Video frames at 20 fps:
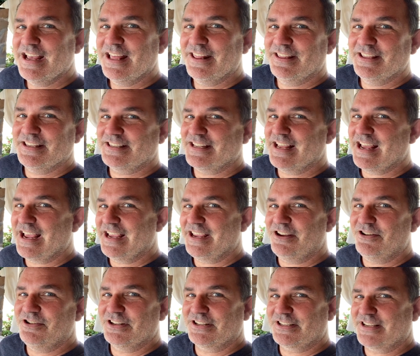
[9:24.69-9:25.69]
this thing
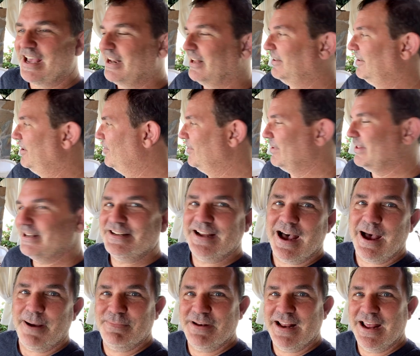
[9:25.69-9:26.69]
you just kind of lower the
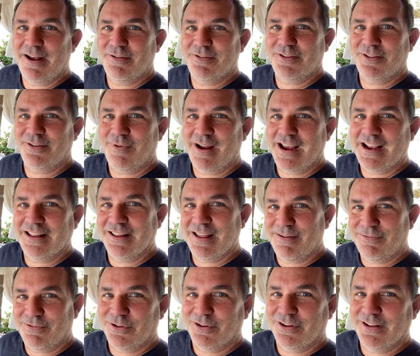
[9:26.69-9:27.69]
top down to the right
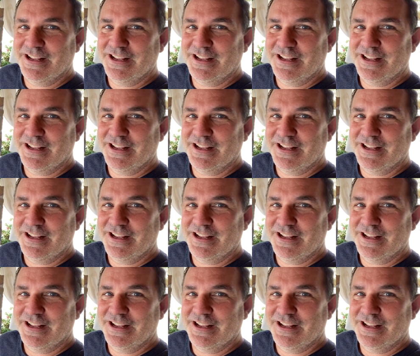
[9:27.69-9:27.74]
level